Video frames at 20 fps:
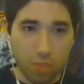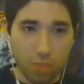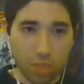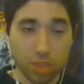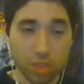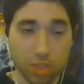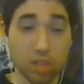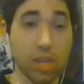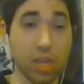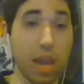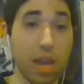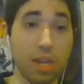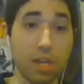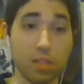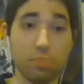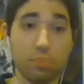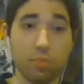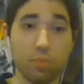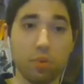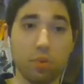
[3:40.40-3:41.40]
his design
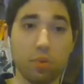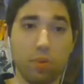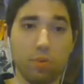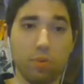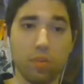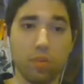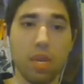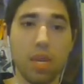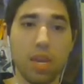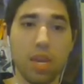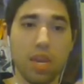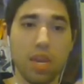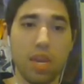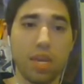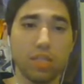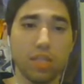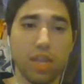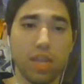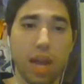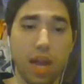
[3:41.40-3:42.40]
is improved.
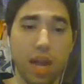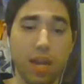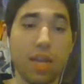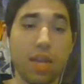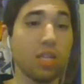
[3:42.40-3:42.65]
He's got,